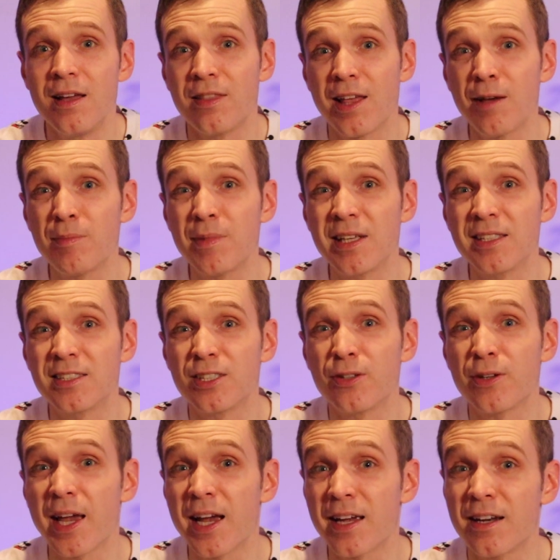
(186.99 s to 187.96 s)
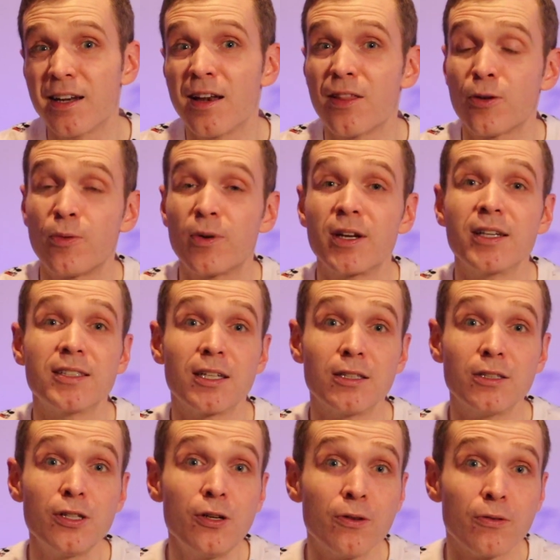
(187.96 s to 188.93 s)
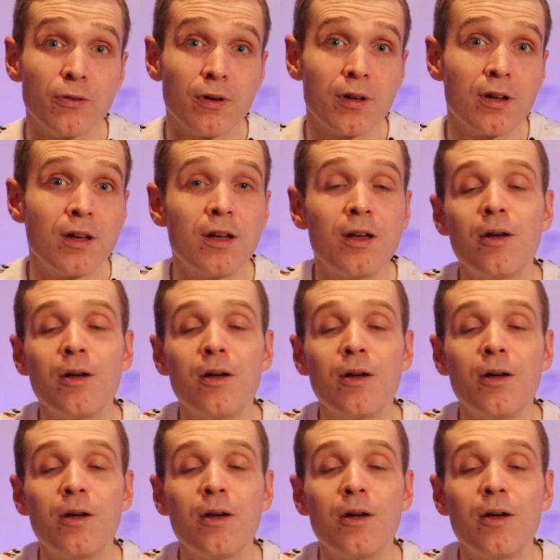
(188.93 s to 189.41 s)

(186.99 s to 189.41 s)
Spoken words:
that means you can't get another one until noon.